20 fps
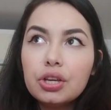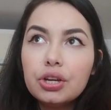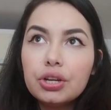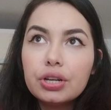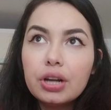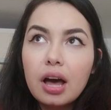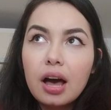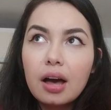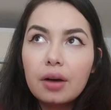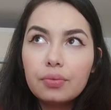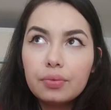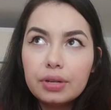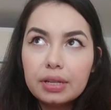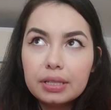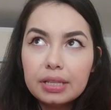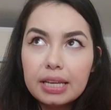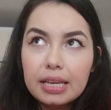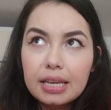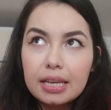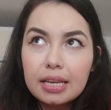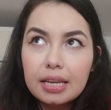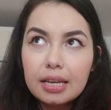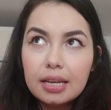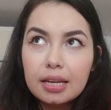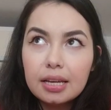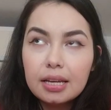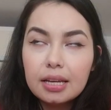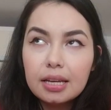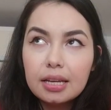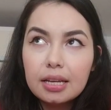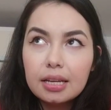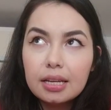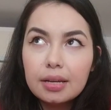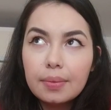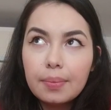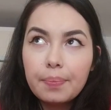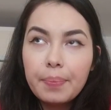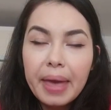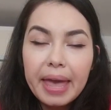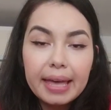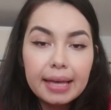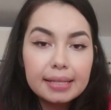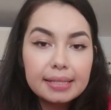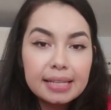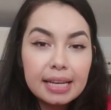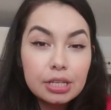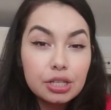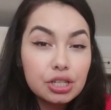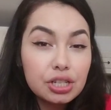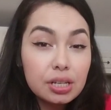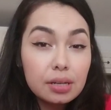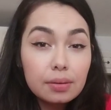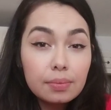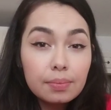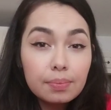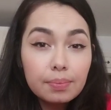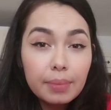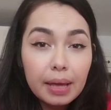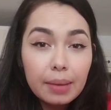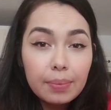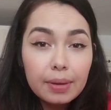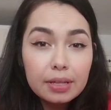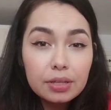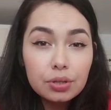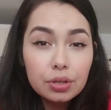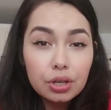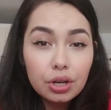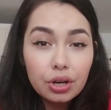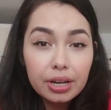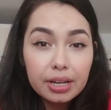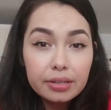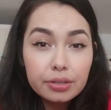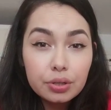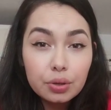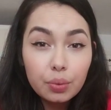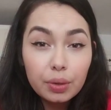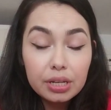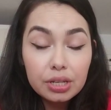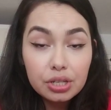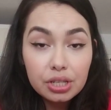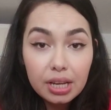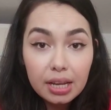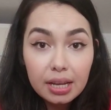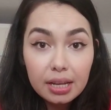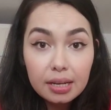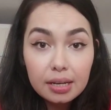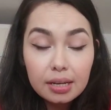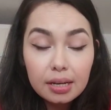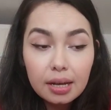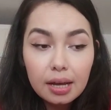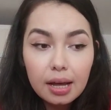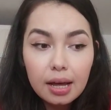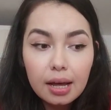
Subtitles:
You're not really paying attention maybe to your intuition.